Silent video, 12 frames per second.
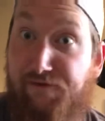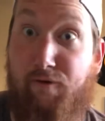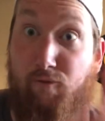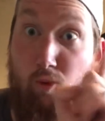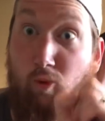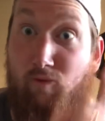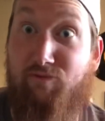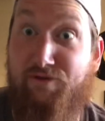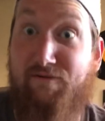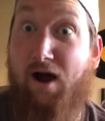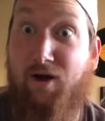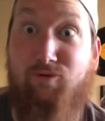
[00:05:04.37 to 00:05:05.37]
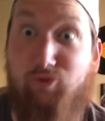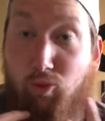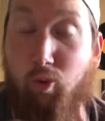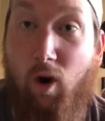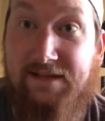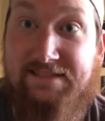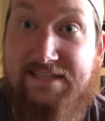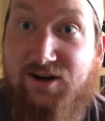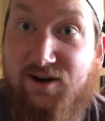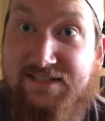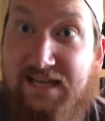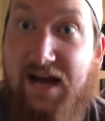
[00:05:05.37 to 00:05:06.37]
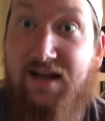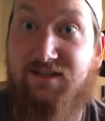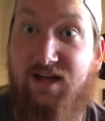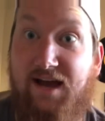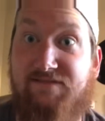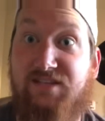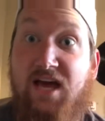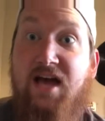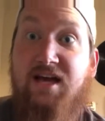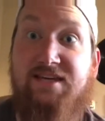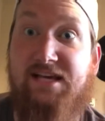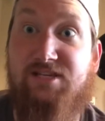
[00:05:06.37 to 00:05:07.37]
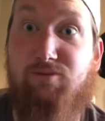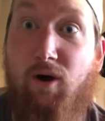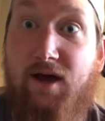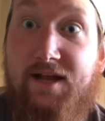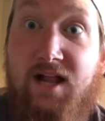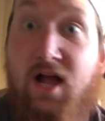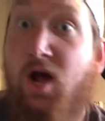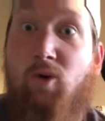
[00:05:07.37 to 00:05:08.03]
for once in our entire lives, guess what?